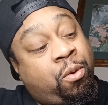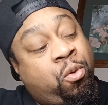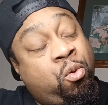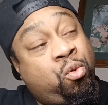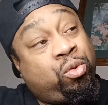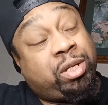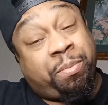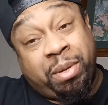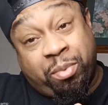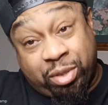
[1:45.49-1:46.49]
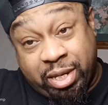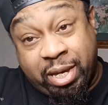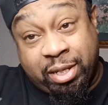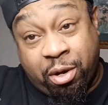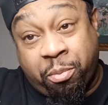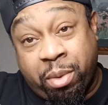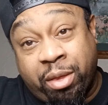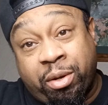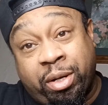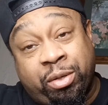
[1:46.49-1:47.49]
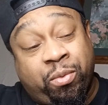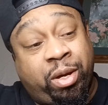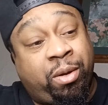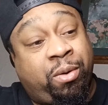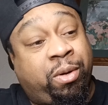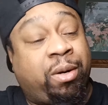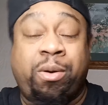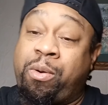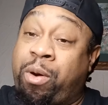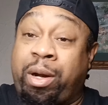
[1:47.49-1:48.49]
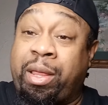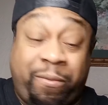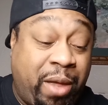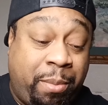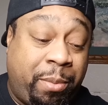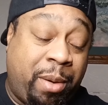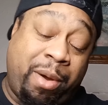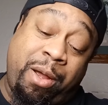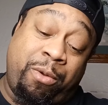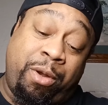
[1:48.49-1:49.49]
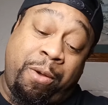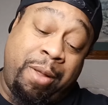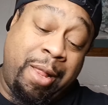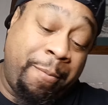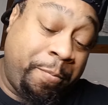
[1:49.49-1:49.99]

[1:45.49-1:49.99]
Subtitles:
who some people say is her mother as well, or another family member, I don't know.